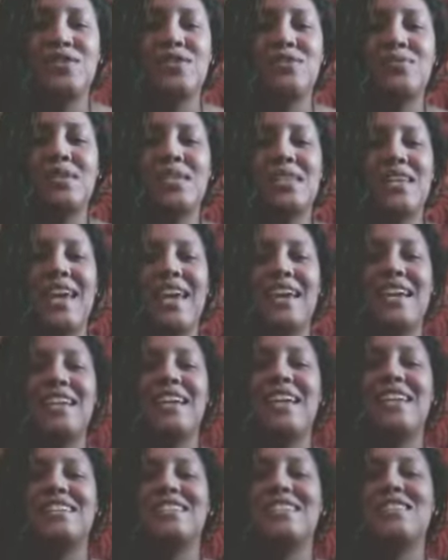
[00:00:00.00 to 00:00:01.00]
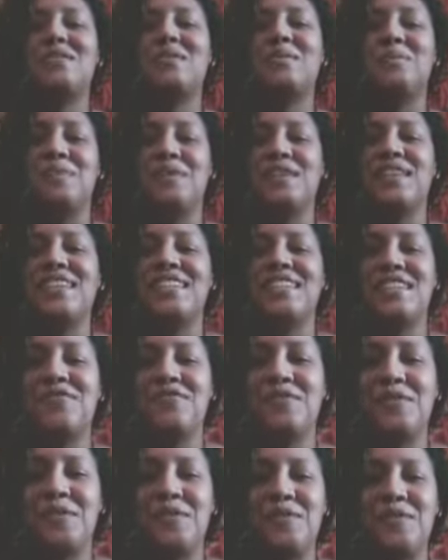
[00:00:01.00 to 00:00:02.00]
two again is really
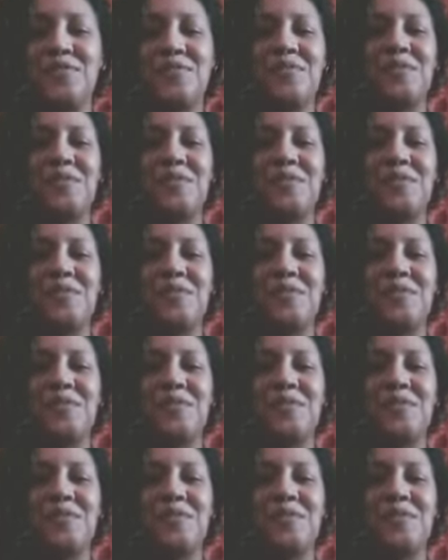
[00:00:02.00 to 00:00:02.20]
difficult.